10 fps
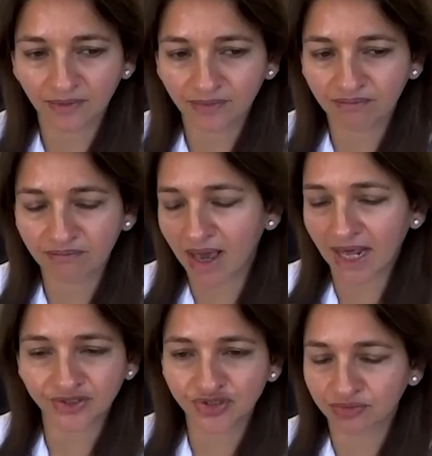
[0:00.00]

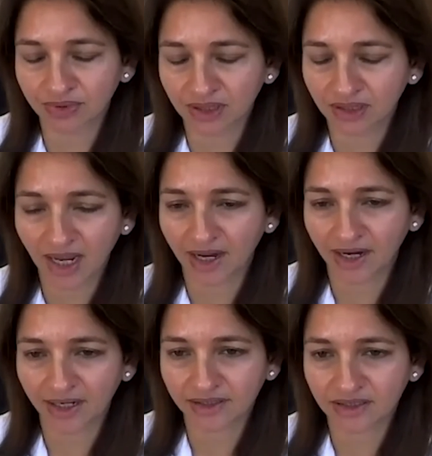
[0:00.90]
manageable,
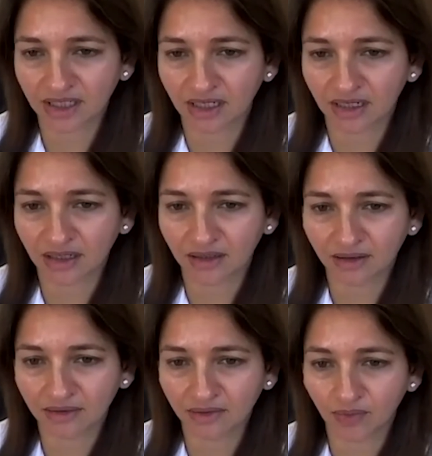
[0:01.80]
and
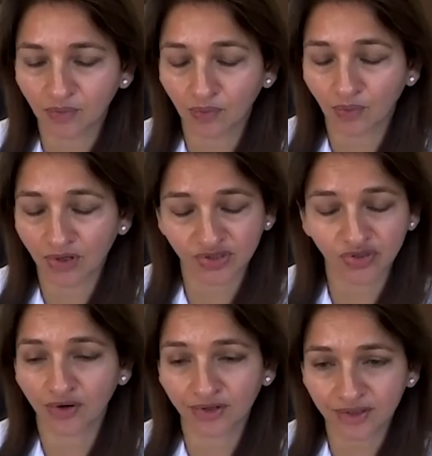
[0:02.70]
was
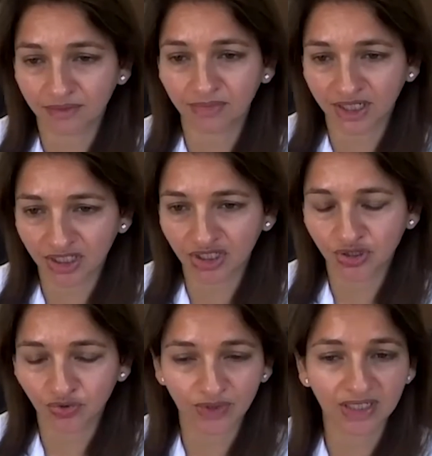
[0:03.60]
not a big
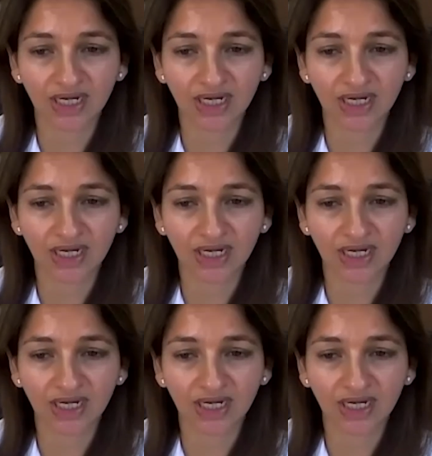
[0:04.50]
issue in